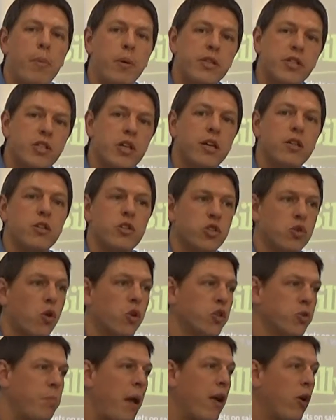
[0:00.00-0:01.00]
and sing the Star
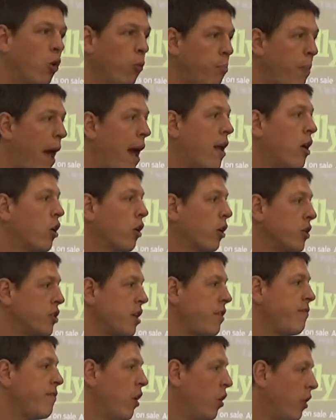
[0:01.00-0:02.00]
Spangled Banner because they
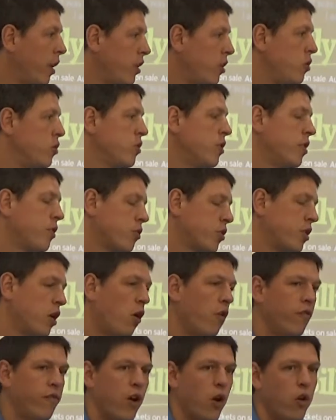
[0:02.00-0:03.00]
felt like using their
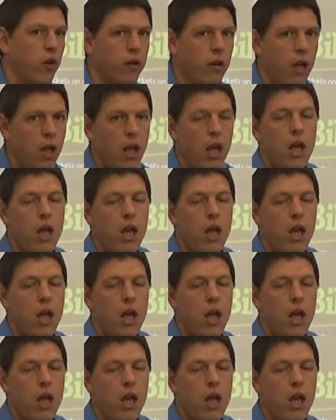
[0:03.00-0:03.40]
cell phone.